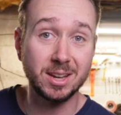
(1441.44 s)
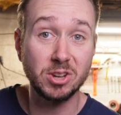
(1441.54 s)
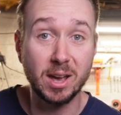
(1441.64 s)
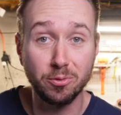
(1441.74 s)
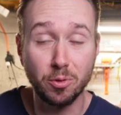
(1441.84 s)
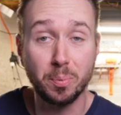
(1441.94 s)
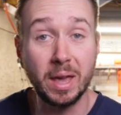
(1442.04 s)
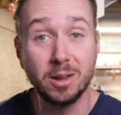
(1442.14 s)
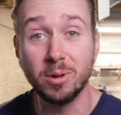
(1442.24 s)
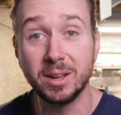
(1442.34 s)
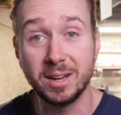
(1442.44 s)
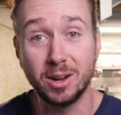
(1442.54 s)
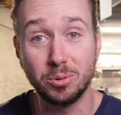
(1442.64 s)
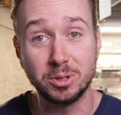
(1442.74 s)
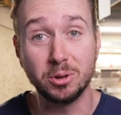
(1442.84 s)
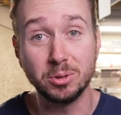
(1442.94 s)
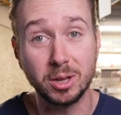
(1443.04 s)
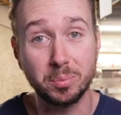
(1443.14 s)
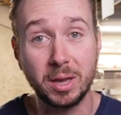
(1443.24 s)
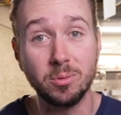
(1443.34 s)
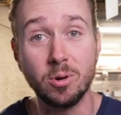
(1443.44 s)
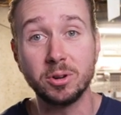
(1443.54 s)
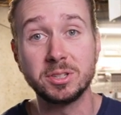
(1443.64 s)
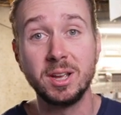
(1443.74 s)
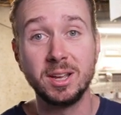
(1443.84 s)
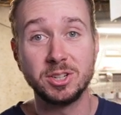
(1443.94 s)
actually out for paint right now with No Luck Paintworks.